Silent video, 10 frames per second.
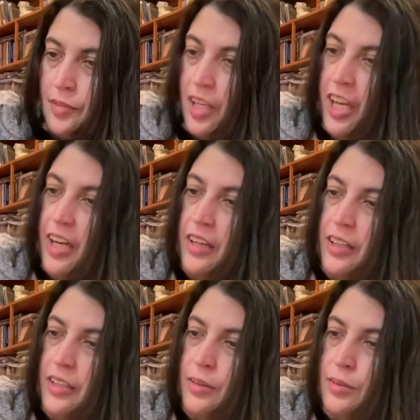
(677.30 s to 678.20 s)
Yeah,
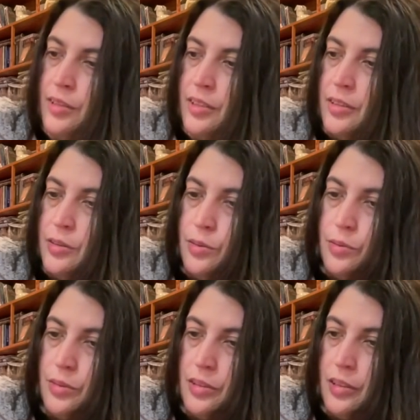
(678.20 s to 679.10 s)
I don't think this one
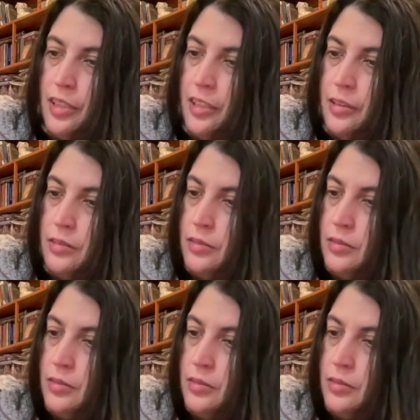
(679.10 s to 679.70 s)
was on here.